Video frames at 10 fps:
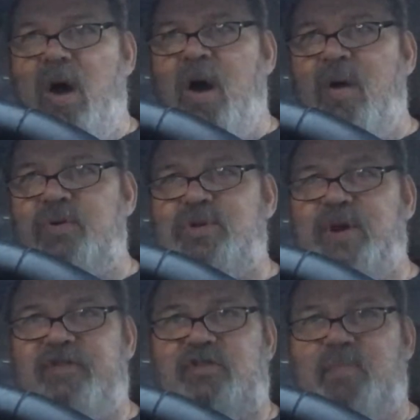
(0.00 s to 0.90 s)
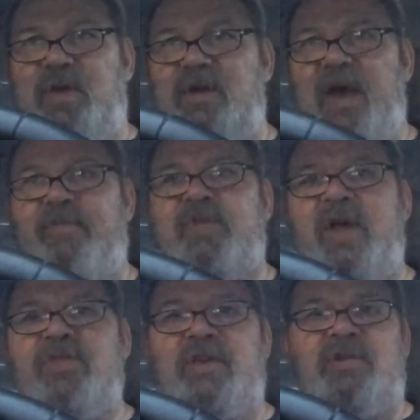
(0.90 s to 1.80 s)
oh, trust me, you have
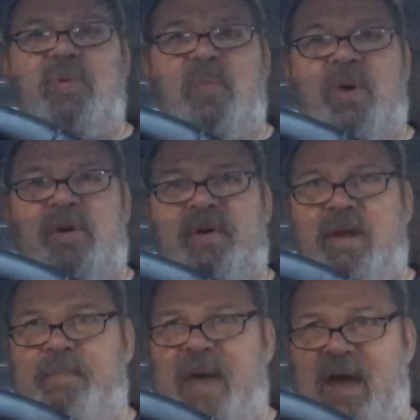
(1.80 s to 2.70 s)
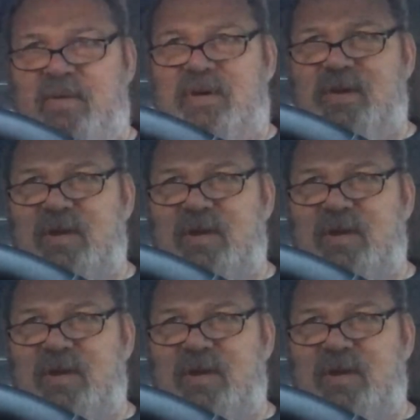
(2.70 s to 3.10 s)
nothing to worry about.